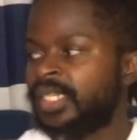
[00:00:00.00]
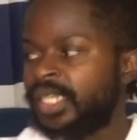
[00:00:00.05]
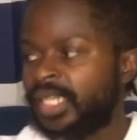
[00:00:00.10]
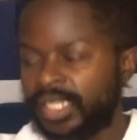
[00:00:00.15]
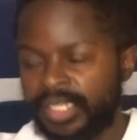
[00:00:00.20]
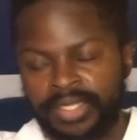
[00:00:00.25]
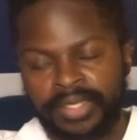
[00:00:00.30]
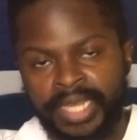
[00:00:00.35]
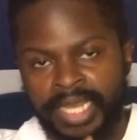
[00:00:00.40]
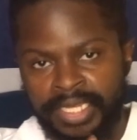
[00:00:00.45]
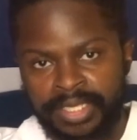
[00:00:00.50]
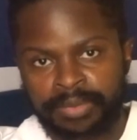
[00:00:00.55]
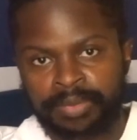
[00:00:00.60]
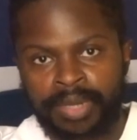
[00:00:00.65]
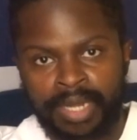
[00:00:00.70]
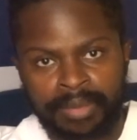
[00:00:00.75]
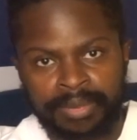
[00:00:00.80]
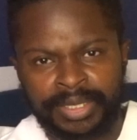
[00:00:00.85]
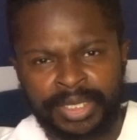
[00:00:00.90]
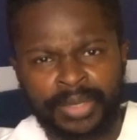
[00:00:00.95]
and you guys will
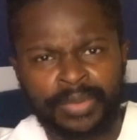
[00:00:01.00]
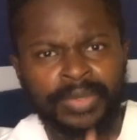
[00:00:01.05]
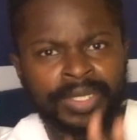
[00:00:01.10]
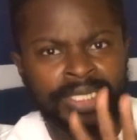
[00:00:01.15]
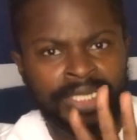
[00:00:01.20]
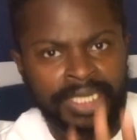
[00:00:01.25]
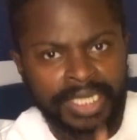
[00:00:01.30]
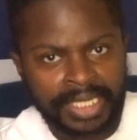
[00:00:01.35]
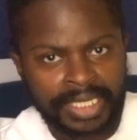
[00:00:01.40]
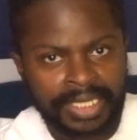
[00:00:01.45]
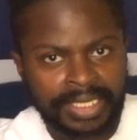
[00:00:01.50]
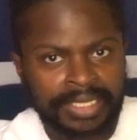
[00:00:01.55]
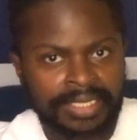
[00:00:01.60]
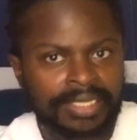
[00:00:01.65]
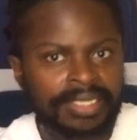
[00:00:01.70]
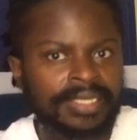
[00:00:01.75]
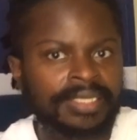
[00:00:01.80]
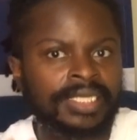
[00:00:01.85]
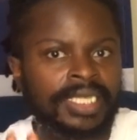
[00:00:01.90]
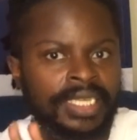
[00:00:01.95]
probably know what it
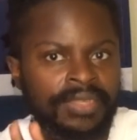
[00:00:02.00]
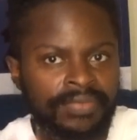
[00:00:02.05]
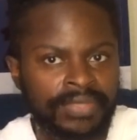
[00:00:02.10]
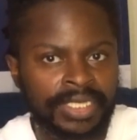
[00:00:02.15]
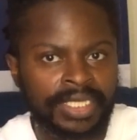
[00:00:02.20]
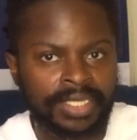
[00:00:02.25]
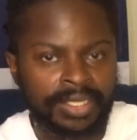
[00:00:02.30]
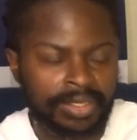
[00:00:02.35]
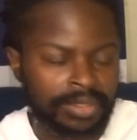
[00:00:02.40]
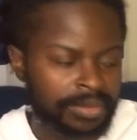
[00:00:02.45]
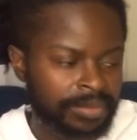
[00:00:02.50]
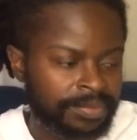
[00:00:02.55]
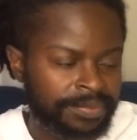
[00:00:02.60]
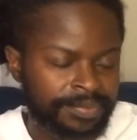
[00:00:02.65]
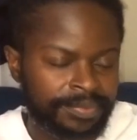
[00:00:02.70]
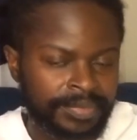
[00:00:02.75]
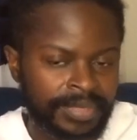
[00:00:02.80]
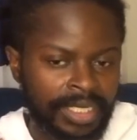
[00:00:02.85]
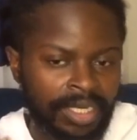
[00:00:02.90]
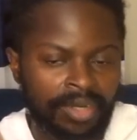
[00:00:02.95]
is, even though
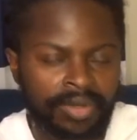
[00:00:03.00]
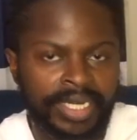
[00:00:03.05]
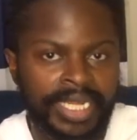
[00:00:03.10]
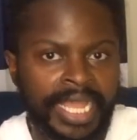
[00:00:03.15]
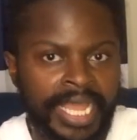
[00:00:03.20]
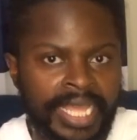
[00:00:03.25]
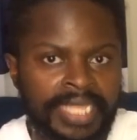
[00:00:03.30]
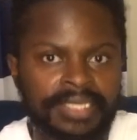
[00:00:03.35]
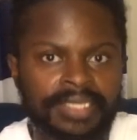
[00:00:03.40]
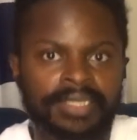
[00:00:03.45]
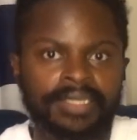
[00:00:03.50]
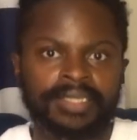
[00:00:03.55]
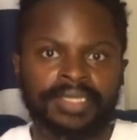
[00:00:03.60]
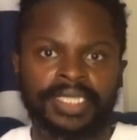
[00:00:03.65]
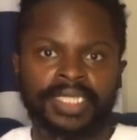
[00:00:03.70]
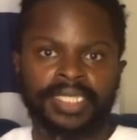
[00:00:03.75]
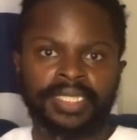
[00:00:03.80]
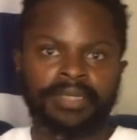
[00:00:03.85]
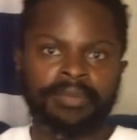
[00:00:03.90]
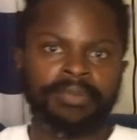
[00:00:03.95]
it already has it on
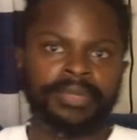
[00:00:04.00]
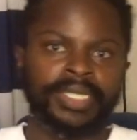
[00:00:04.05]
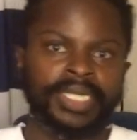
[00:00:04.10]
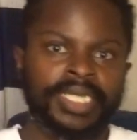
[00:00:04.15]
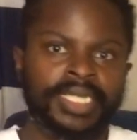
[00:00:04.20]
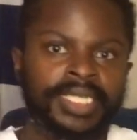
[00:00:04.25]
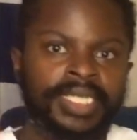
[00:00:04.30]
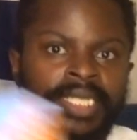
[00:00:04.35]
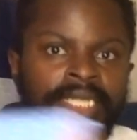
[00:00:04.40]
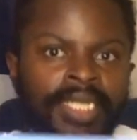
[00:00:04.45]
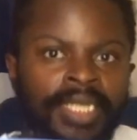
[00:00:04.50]
there. But